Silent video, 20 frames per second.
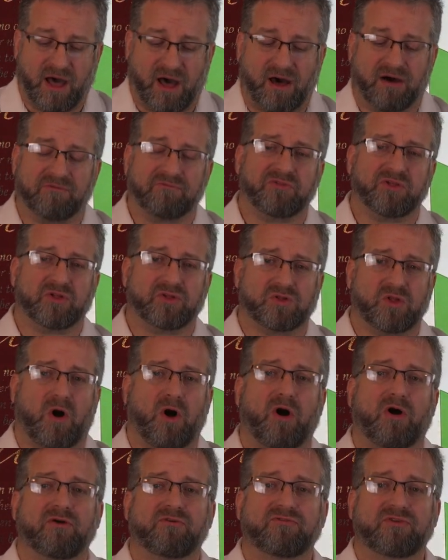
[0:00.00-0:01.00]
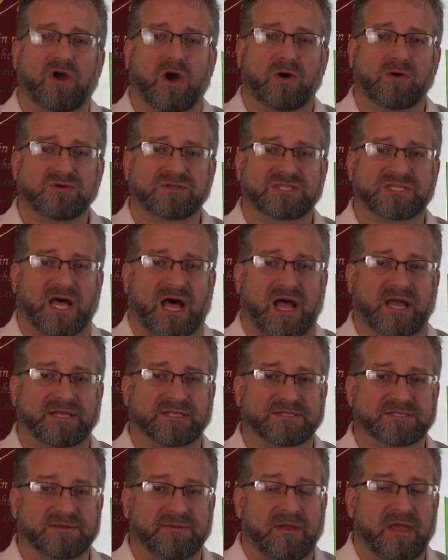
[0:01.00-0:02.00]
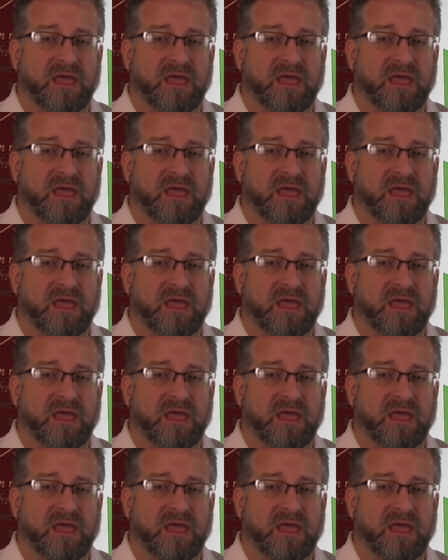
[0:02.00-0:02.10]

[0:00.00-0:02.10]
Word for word: of the law of cosines.